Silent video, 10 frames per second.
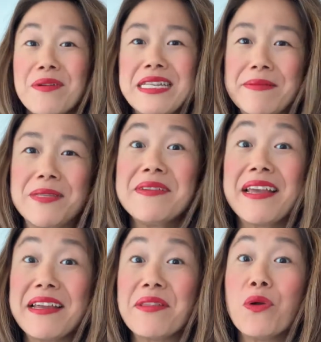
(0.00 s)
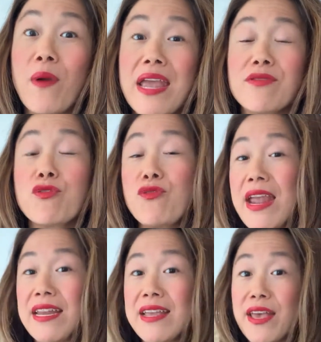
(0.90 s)
seems to be getting in the way of
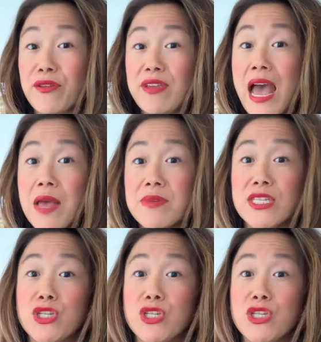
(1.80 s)
creating healthy habits.